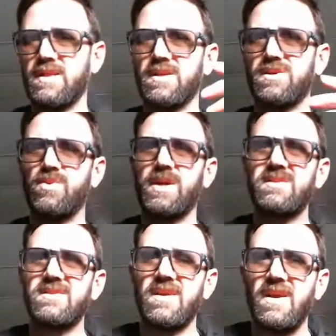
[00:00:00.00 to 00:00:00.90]
the two
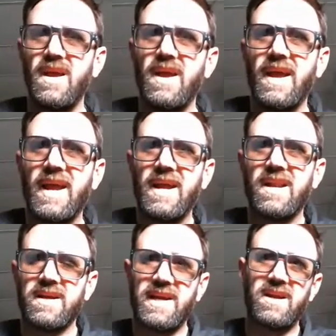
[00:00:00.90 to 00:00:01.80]
ends and
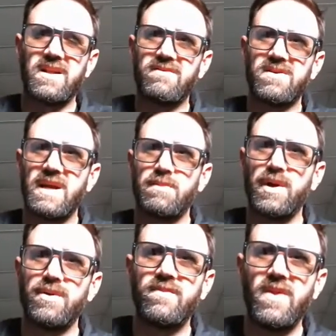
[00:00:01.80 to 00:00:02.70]
a cantilever type
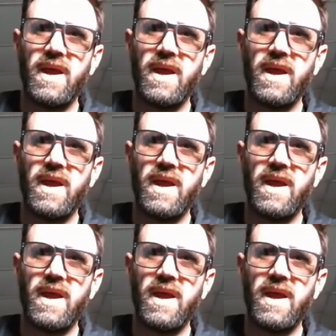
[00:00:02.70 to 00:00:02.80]
load.